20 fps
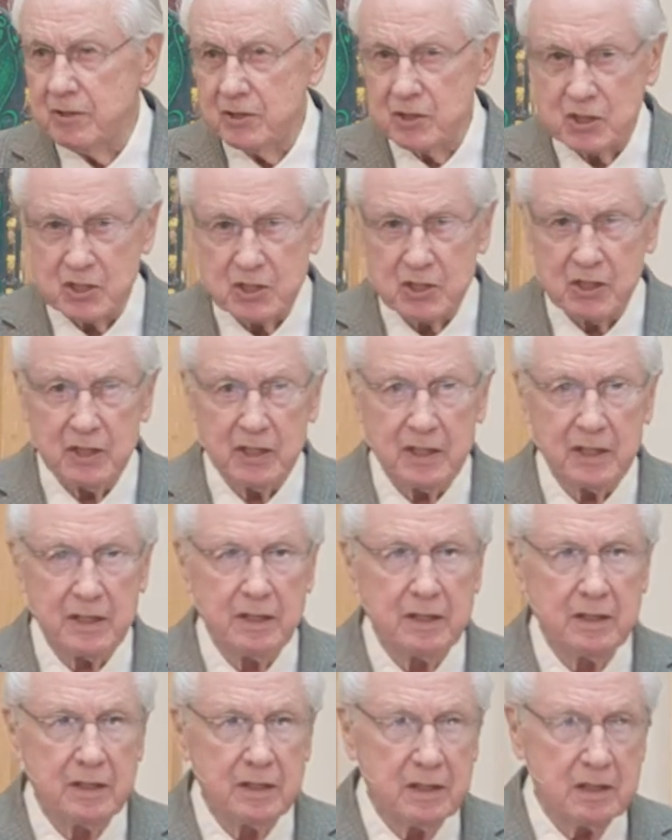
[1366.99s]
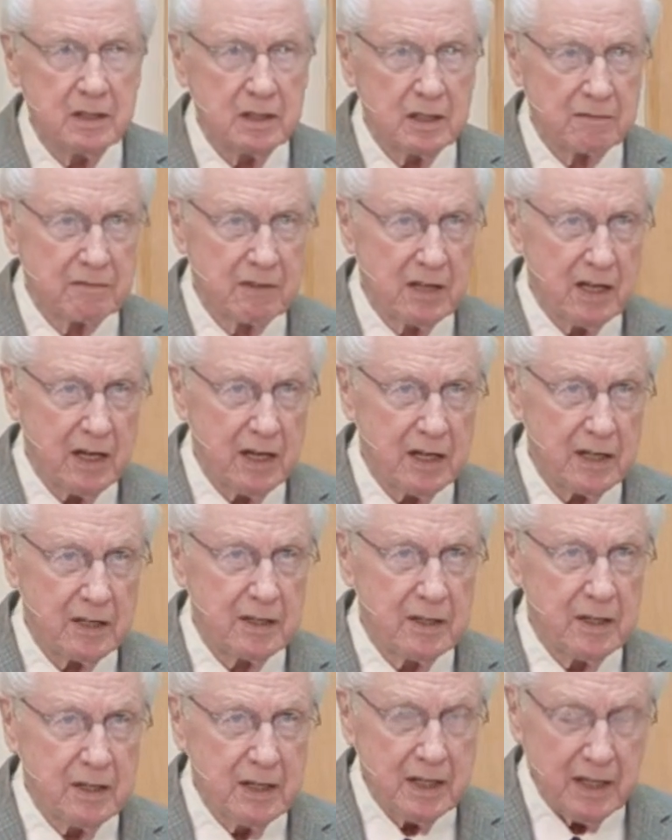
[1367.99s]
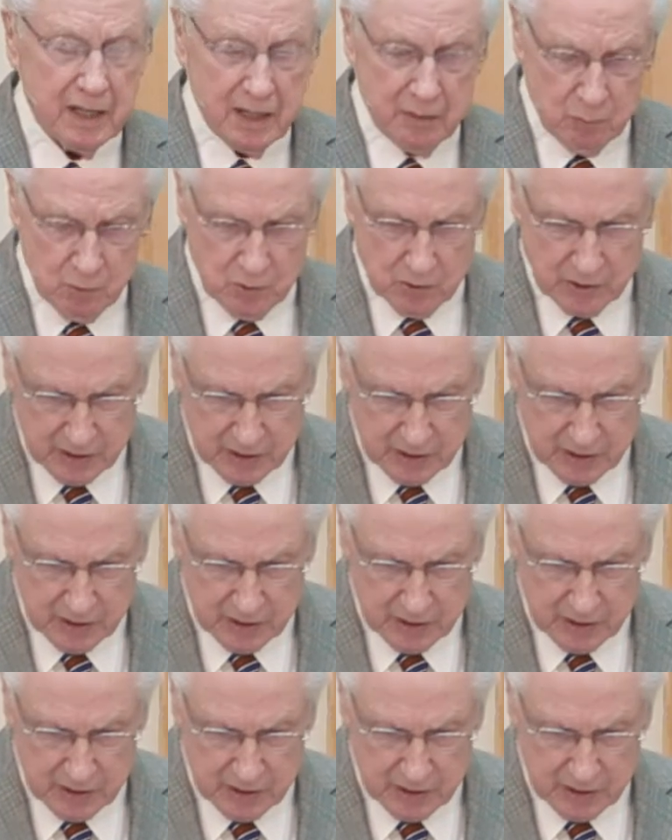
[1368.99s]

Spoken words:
the Son of God." And we'll